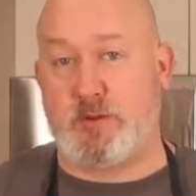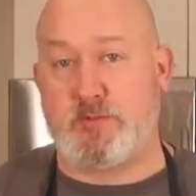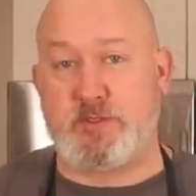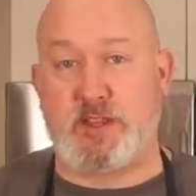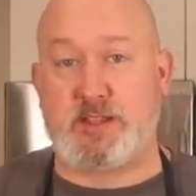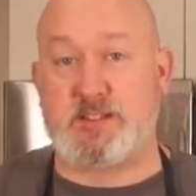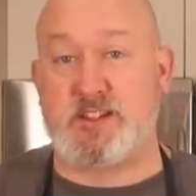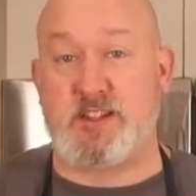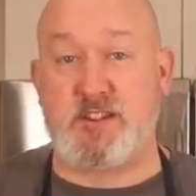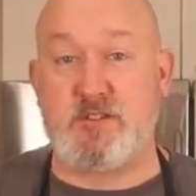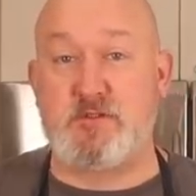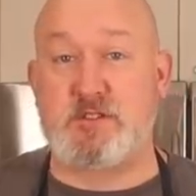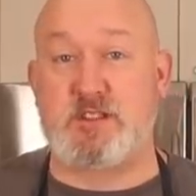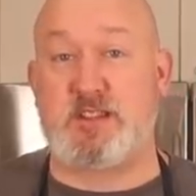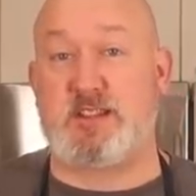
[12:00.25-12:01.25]
of things. And they're
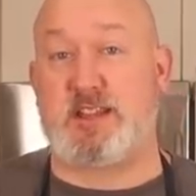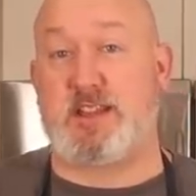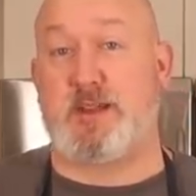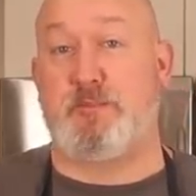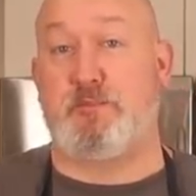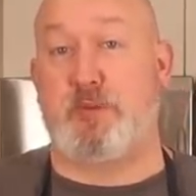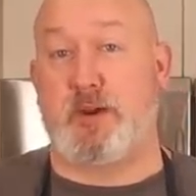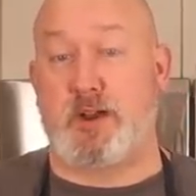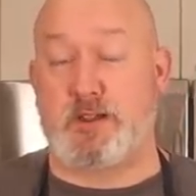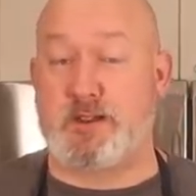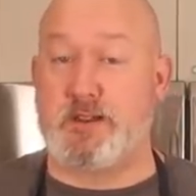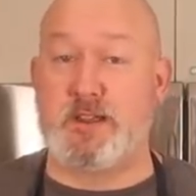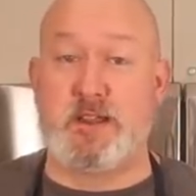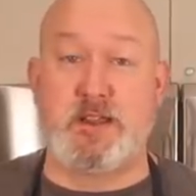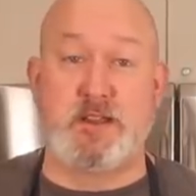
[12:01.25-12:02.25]
usually like a buck.